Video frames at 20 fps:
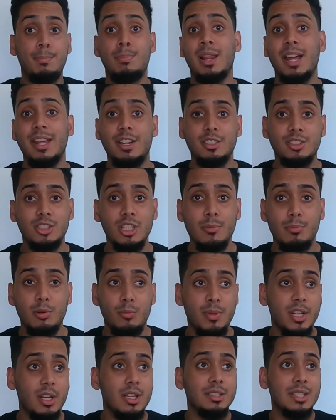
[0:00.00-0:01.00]
Plain and simple,
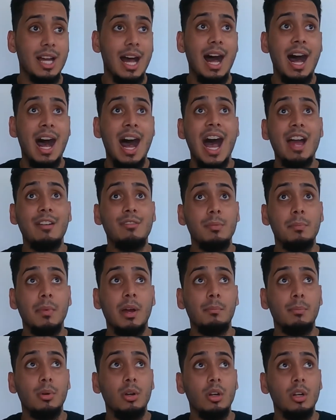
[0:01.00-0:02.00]
because I
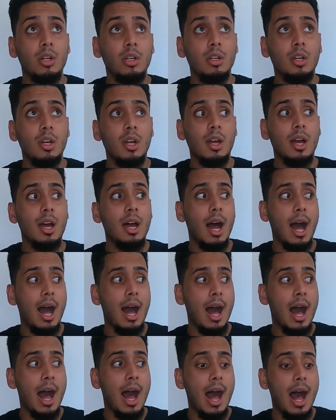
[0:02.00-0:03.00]
remember
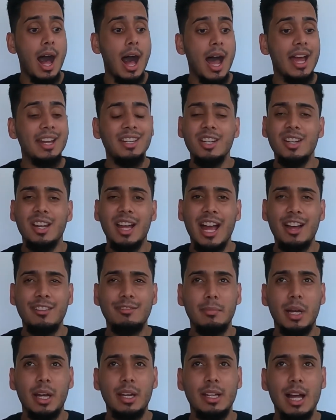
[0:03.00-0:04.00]
I didn't
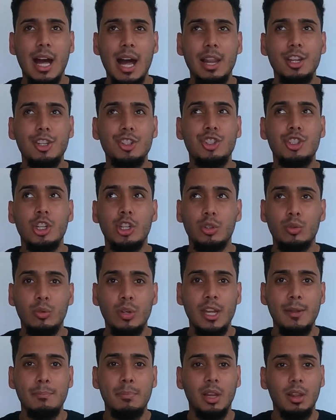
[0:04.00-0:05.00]
have my college
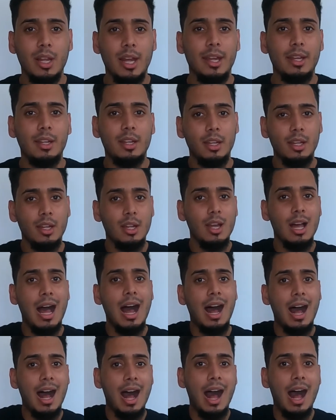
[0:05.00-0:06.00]
degree, but like
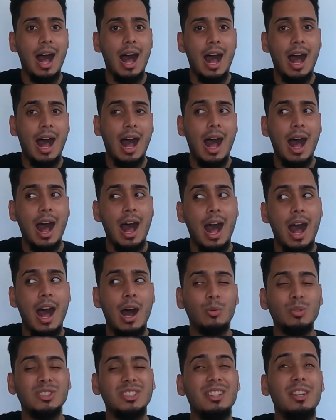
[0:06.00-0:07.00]

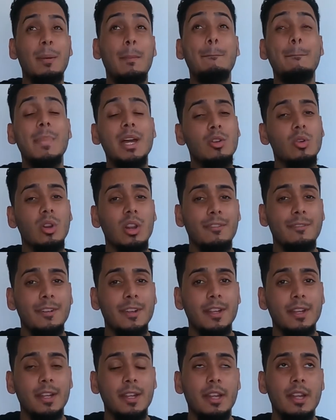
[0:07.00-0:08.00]
I was in the middle of
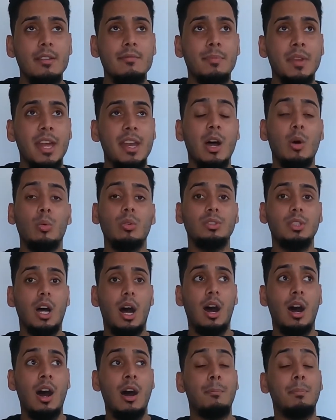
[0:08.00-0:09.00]
it and I was
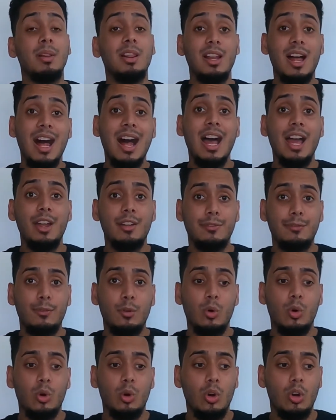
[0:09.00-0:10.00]
applying
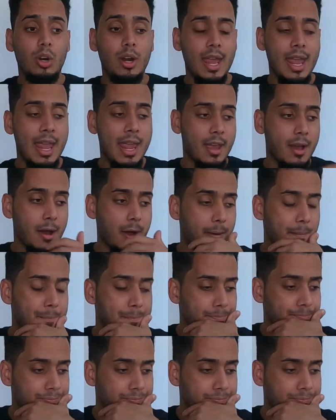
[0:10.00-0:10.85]
for a